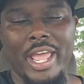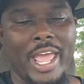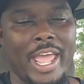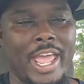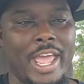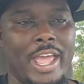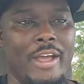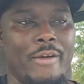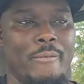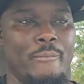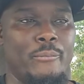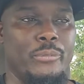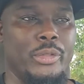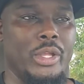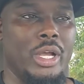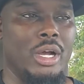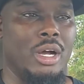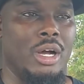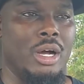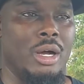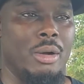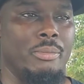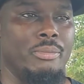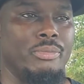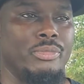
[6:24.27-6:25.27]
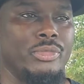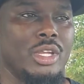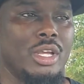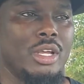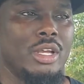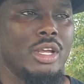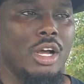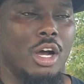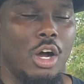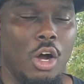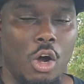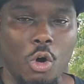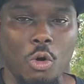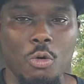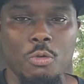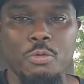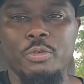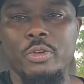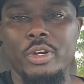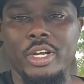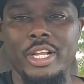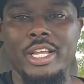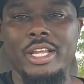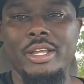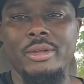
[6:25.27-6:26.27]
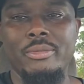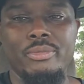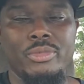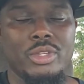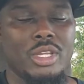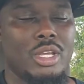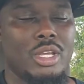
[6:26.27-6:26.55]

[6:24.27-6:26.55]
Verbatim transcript: have. Um, hopefully